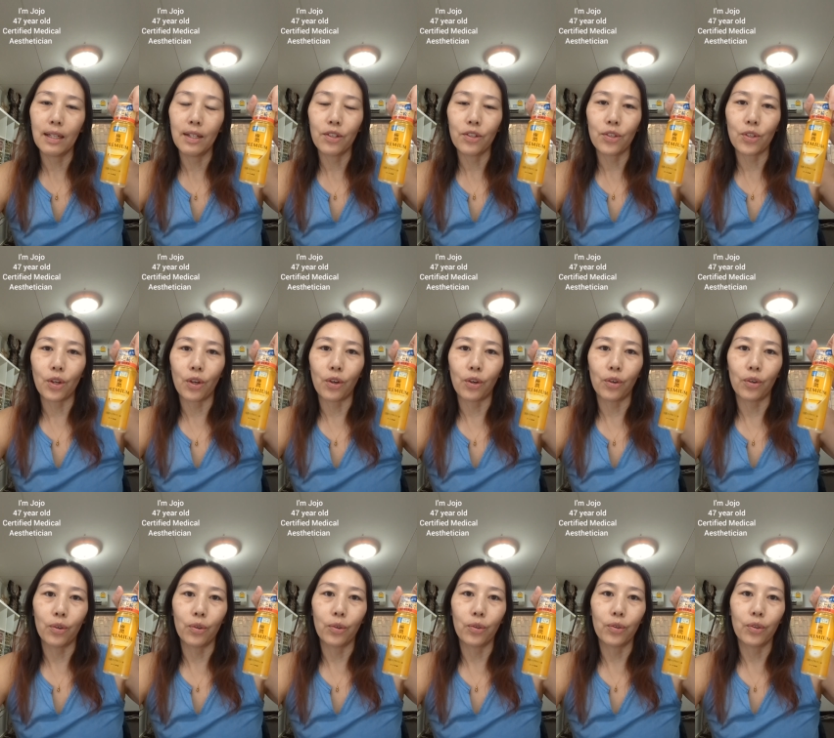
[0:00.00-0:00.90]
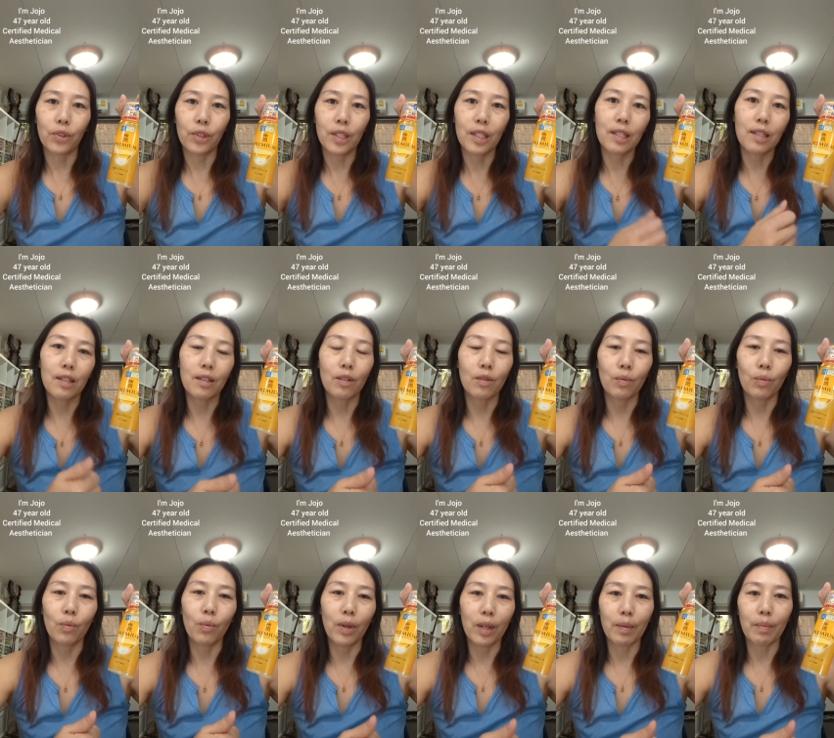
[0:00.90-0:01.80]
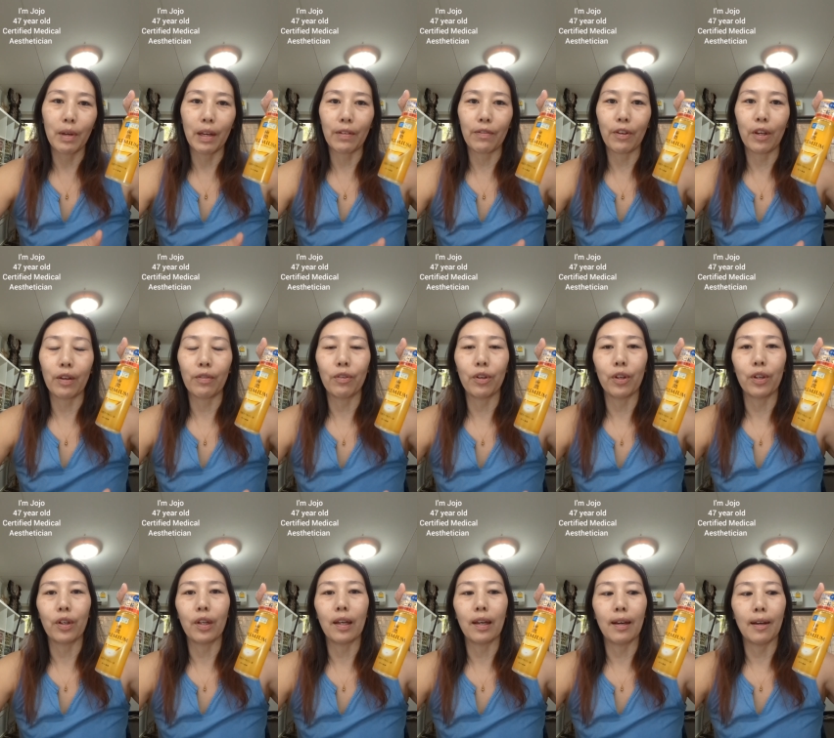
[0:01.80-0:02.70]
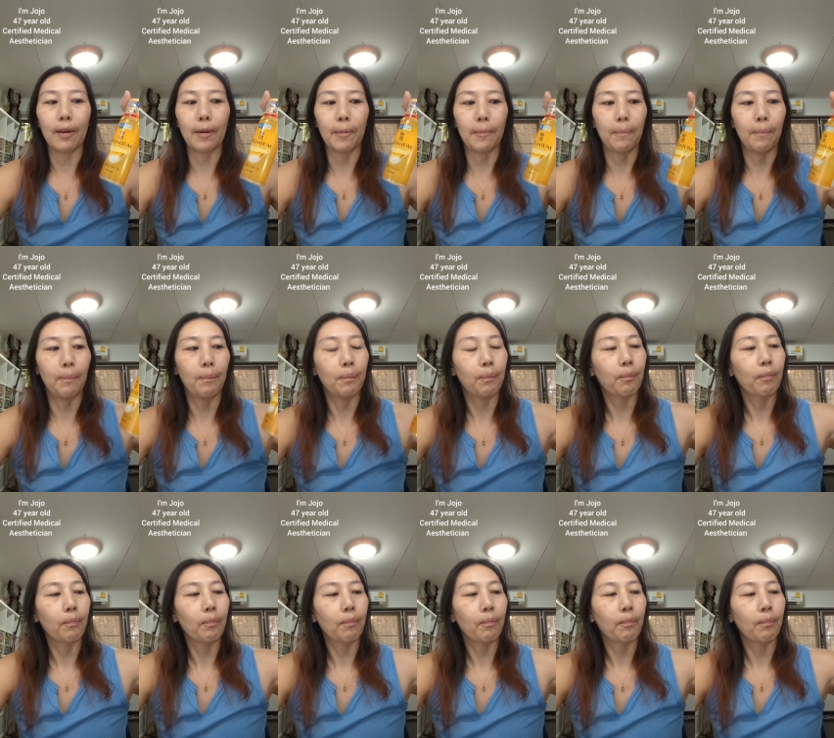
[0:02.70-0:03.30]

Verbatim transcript: So this is one of my favorite um,